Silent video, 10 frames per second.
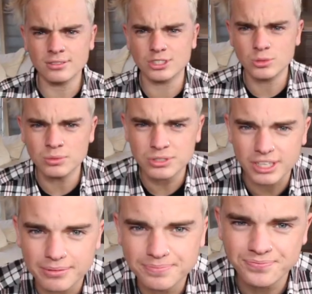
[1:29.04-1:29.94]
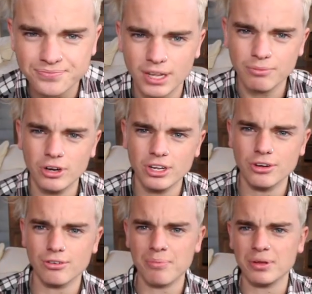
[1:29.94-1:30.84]
That was a good one, wasn't it? I'm really
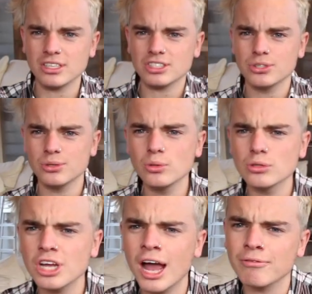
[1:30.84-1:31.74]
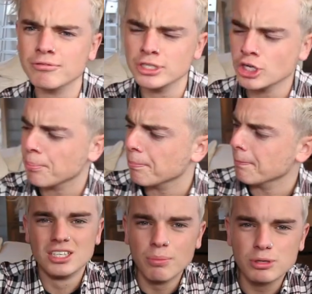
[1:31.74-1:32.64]
good at rapping, I can do all the time in my job.
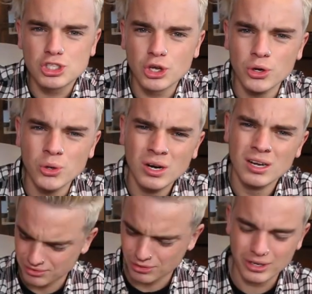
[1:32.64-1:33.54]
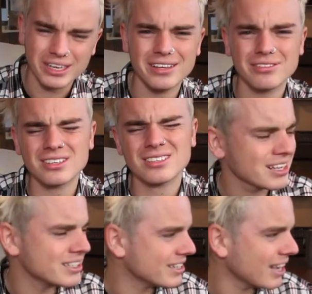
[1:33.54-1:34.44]
Number two, three even, I
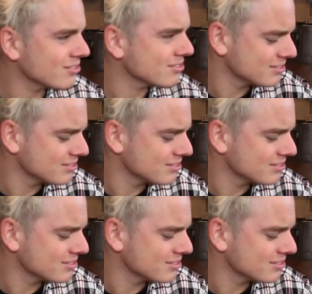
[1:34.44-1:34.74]
can count.